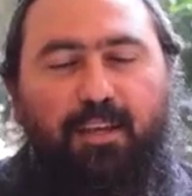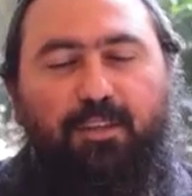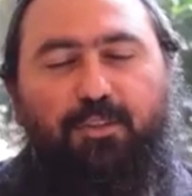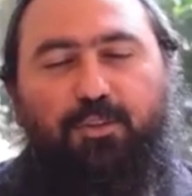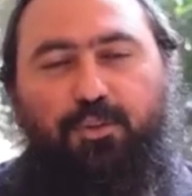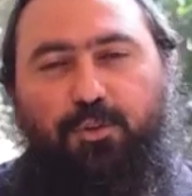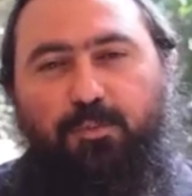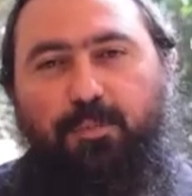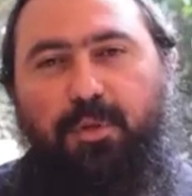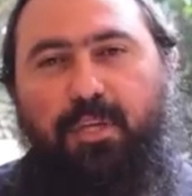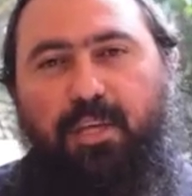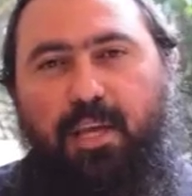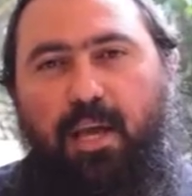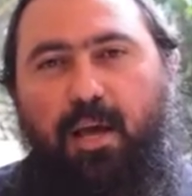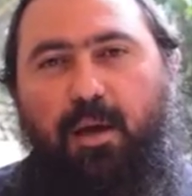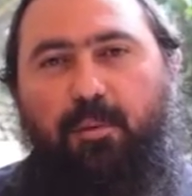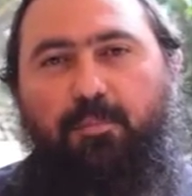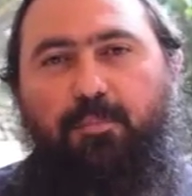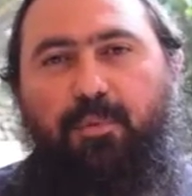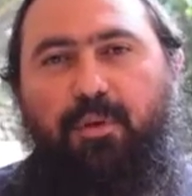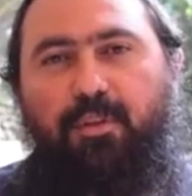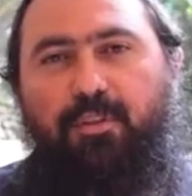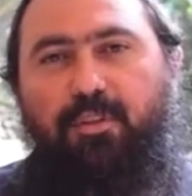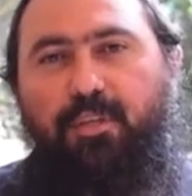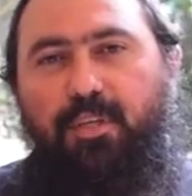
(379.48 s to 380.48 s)
to
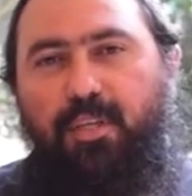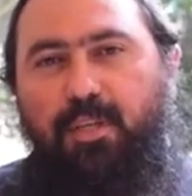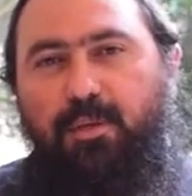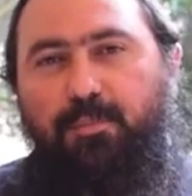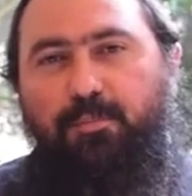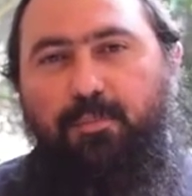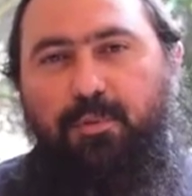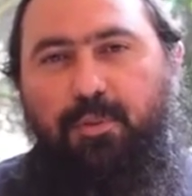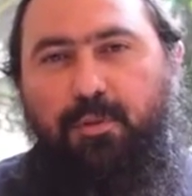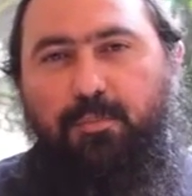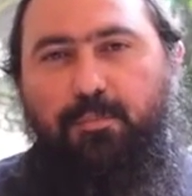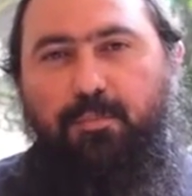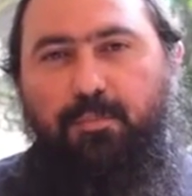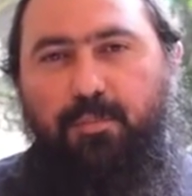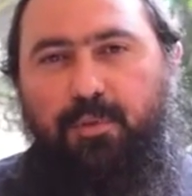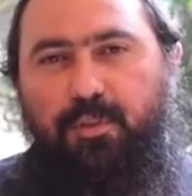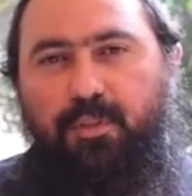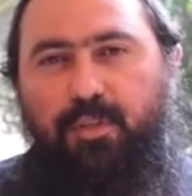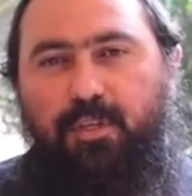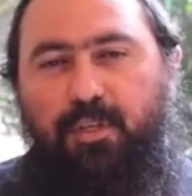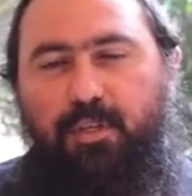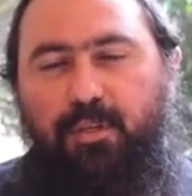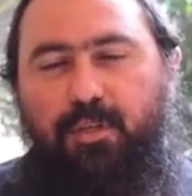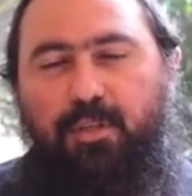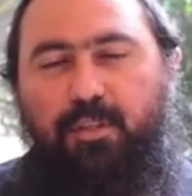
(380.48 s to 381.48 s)
become
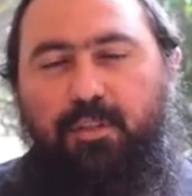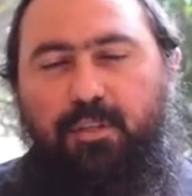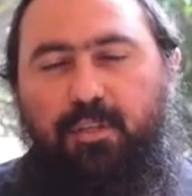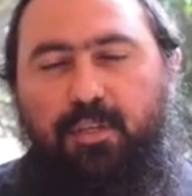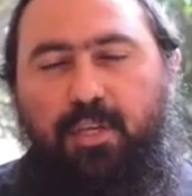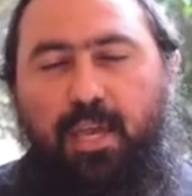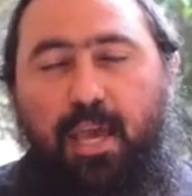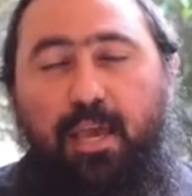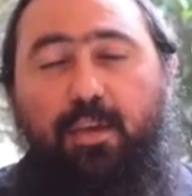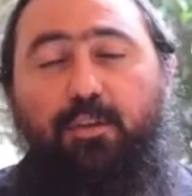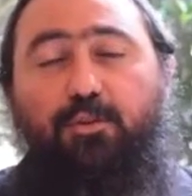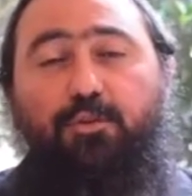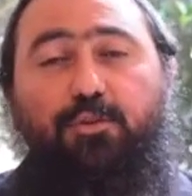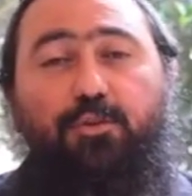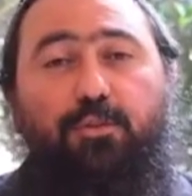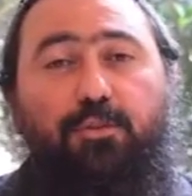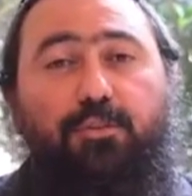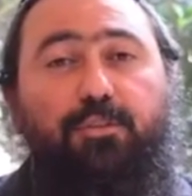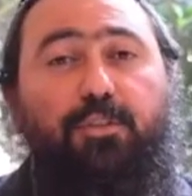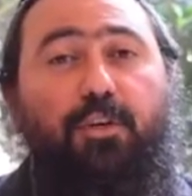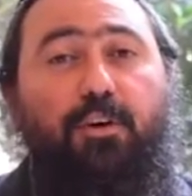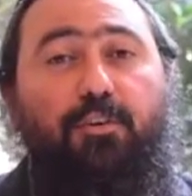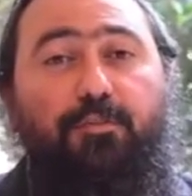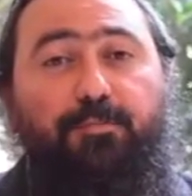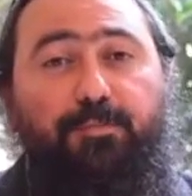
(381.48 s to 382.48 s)
the
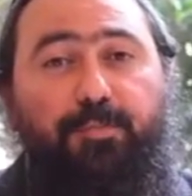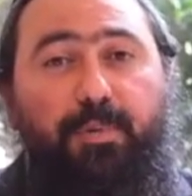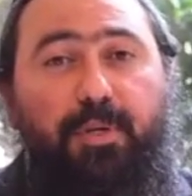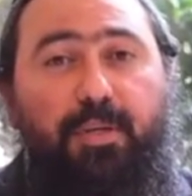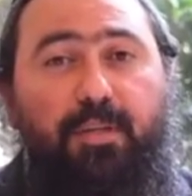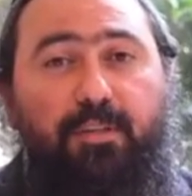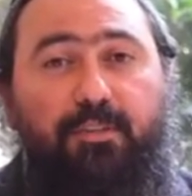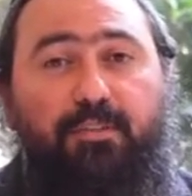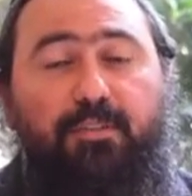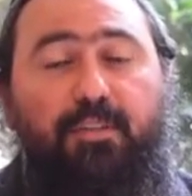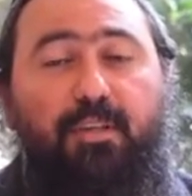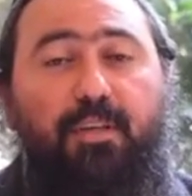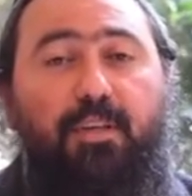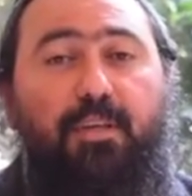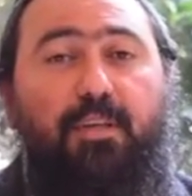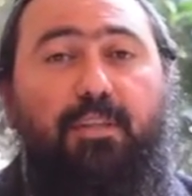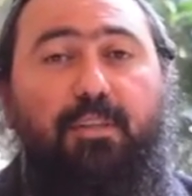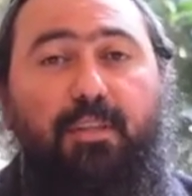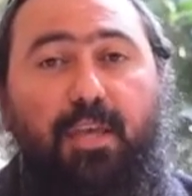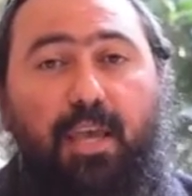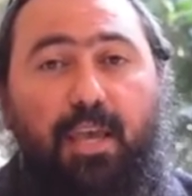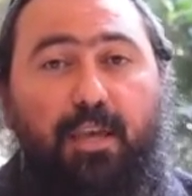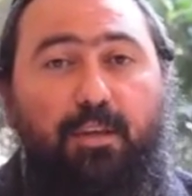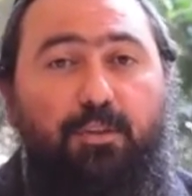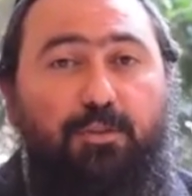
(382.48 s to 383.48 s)
angels of peace,
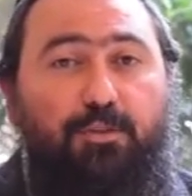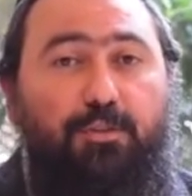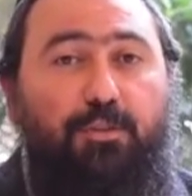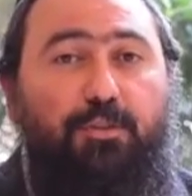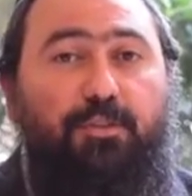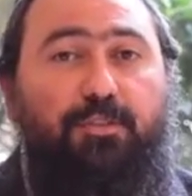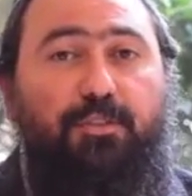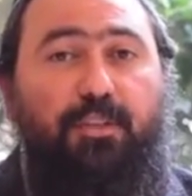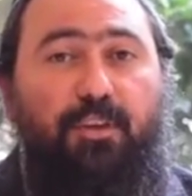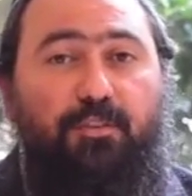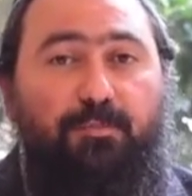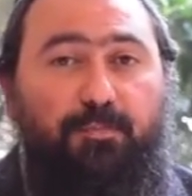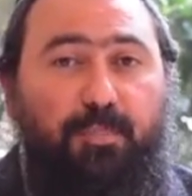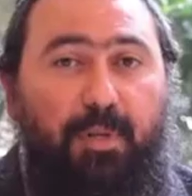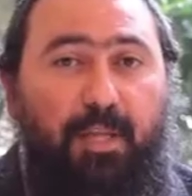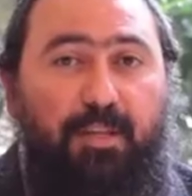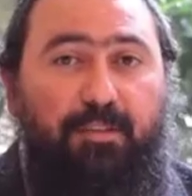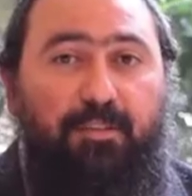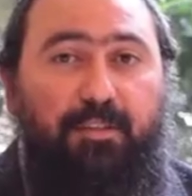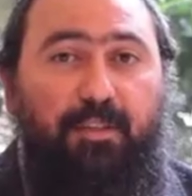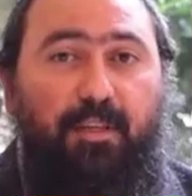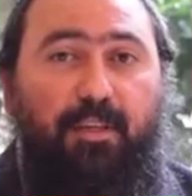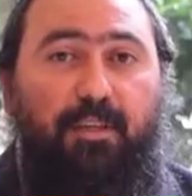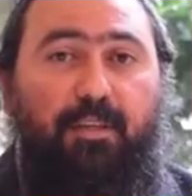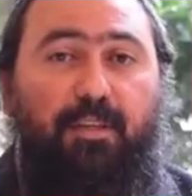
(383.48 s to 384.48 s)
the angels of
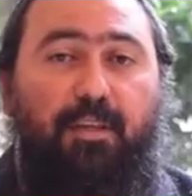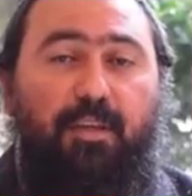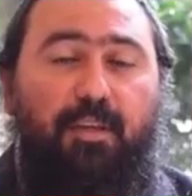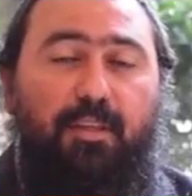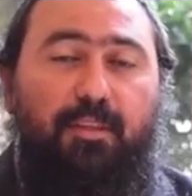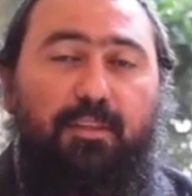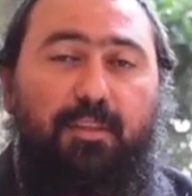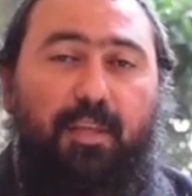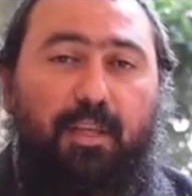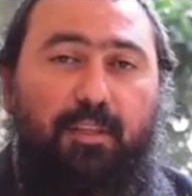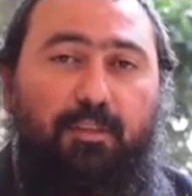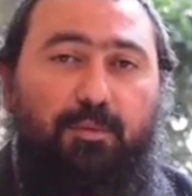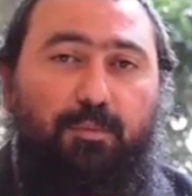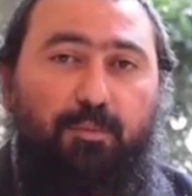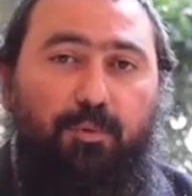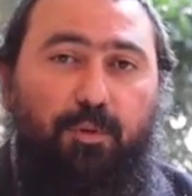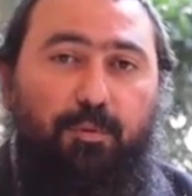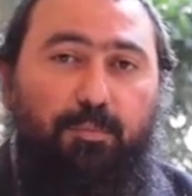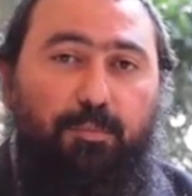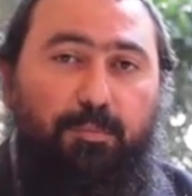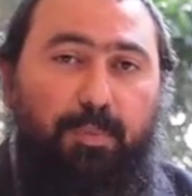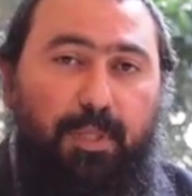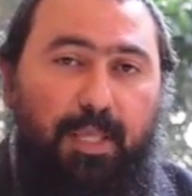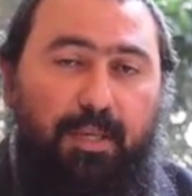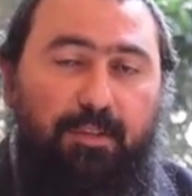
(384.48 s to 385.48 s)
blessing that will
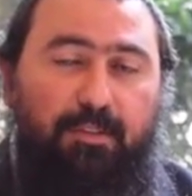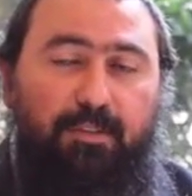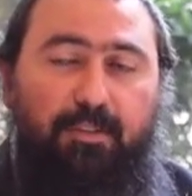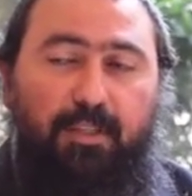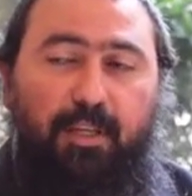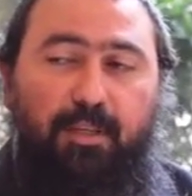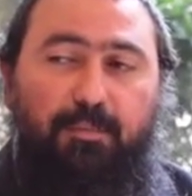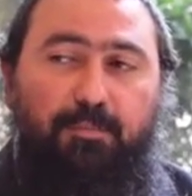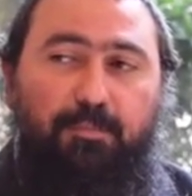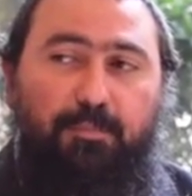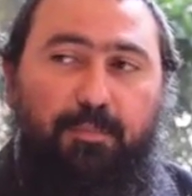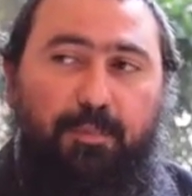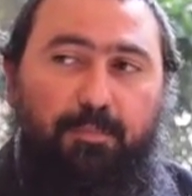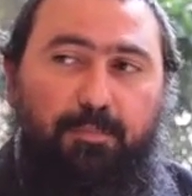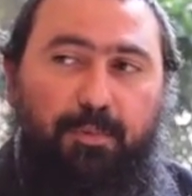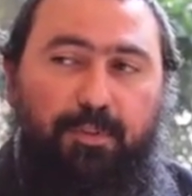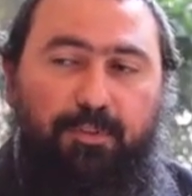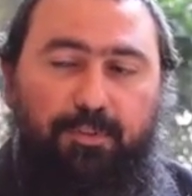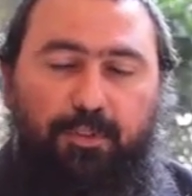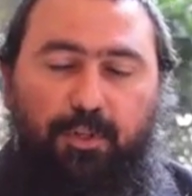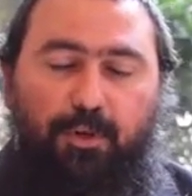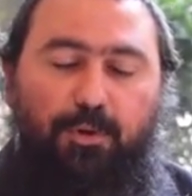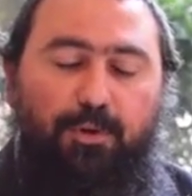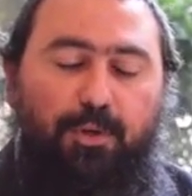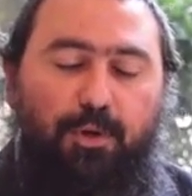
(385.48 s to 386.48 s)
bless and
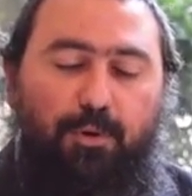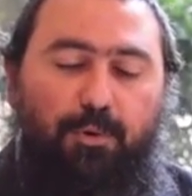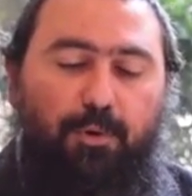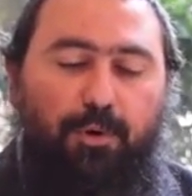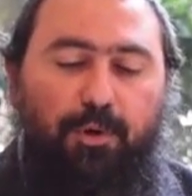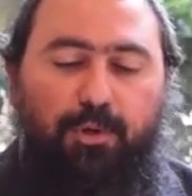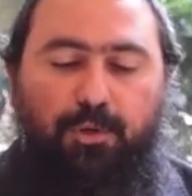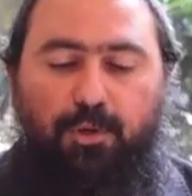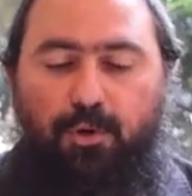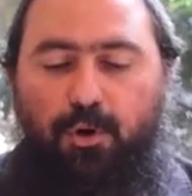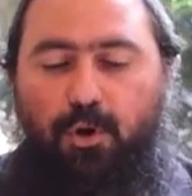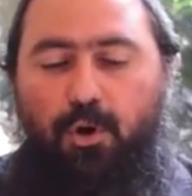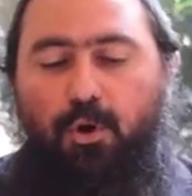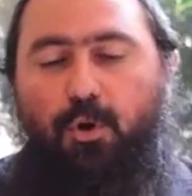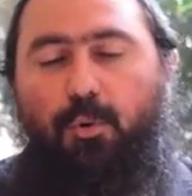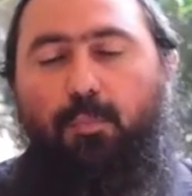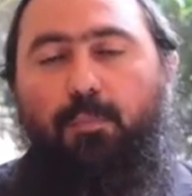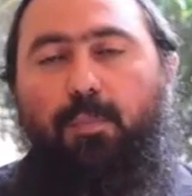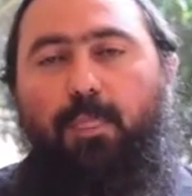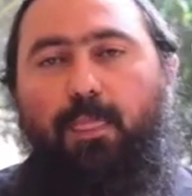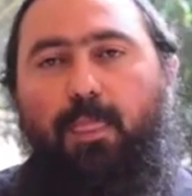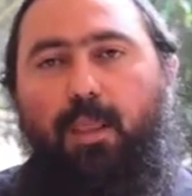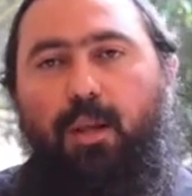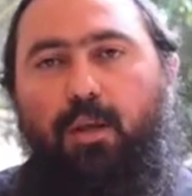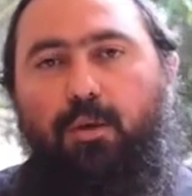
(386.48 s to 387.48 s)
bestow your home
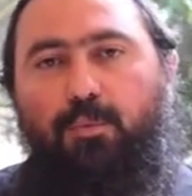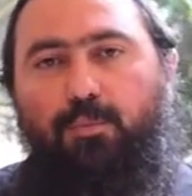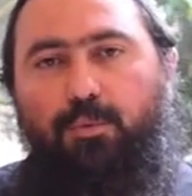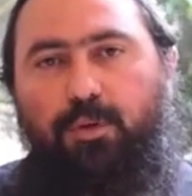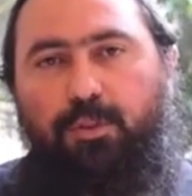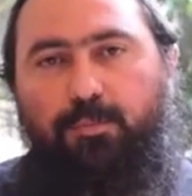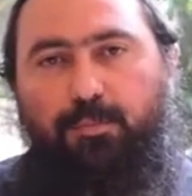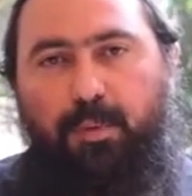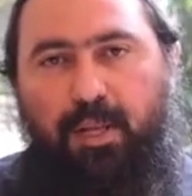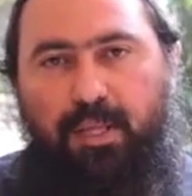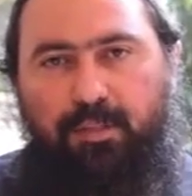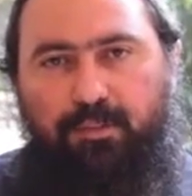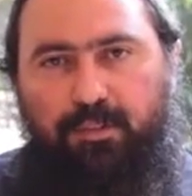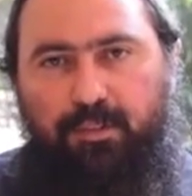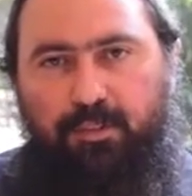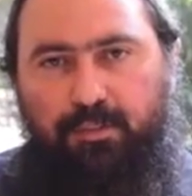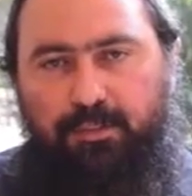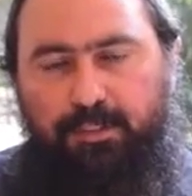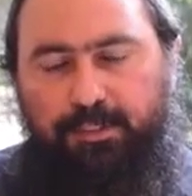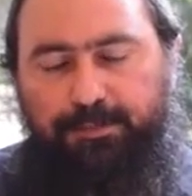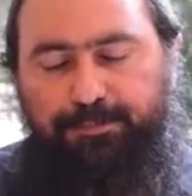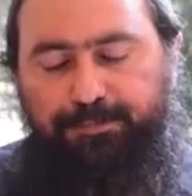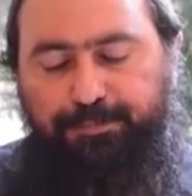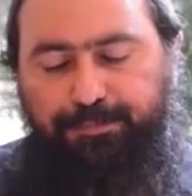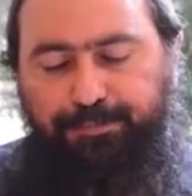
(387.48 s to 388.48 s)
with
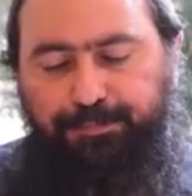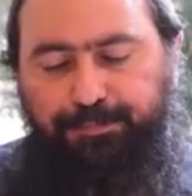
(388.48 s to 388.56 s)
blessings.